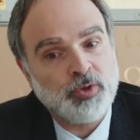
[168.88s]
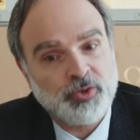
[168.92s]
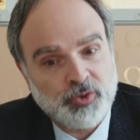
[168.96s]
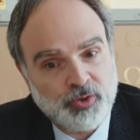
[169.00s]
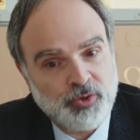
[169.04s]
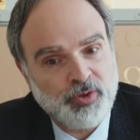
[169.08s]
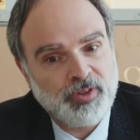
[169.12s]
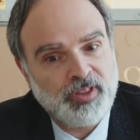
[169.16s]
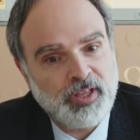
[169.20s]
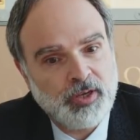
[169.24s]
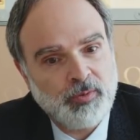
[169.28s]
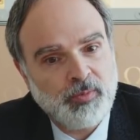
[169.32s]
what
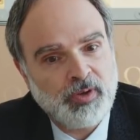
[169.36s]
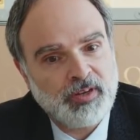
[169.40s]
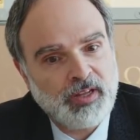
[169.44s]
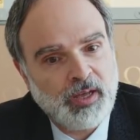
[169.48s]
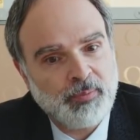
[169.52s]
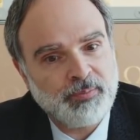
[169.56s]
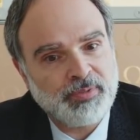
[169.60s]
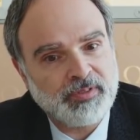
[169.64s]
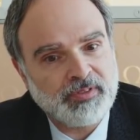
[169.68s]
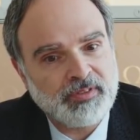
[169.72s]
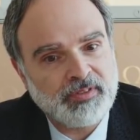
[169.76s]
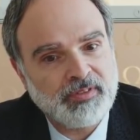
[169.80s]
do you think what
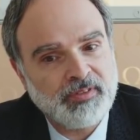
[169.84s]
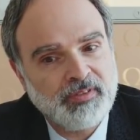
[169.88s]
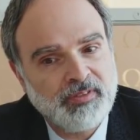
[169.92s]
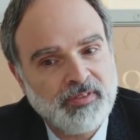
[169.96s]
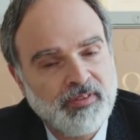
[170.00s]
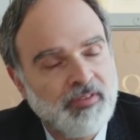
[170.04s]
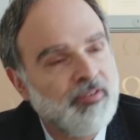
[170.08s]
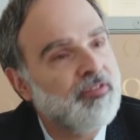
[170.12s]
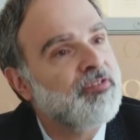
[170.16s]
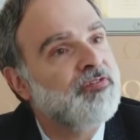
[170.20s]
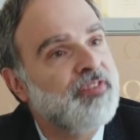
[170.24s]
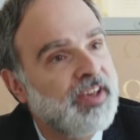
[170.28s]
happened?
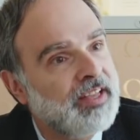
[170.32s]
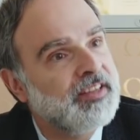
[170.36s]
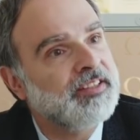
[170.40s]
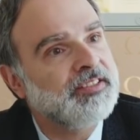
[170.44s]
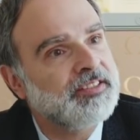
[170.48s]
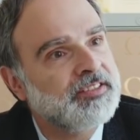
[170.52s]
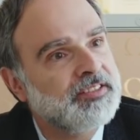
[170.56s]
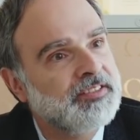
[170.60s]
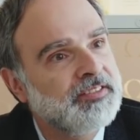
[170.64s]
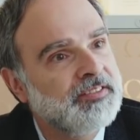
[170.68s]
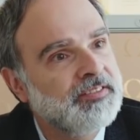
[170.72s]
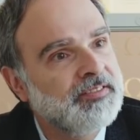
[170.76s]

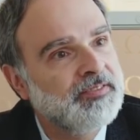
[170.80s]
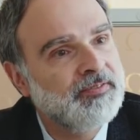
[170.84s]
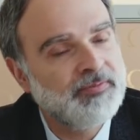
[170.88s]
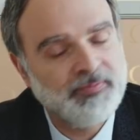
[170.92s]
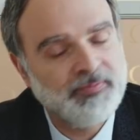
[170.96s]
Venice.